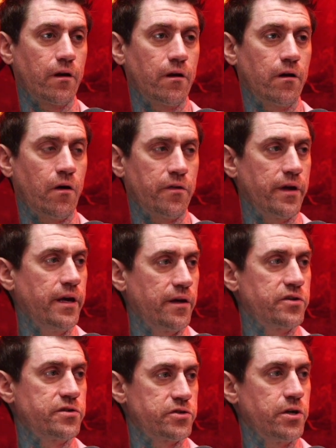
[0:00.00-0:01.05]
all the ink
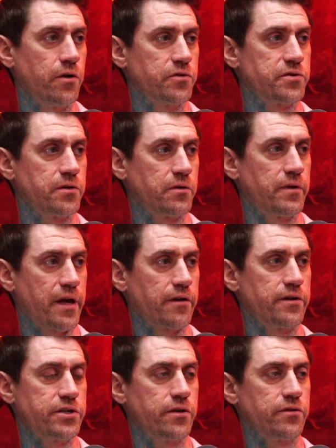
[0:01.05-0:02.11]
shows, the
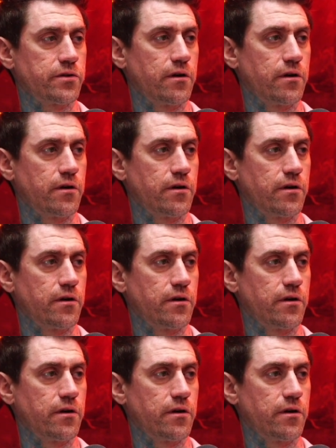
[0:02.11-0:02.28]
reality shows.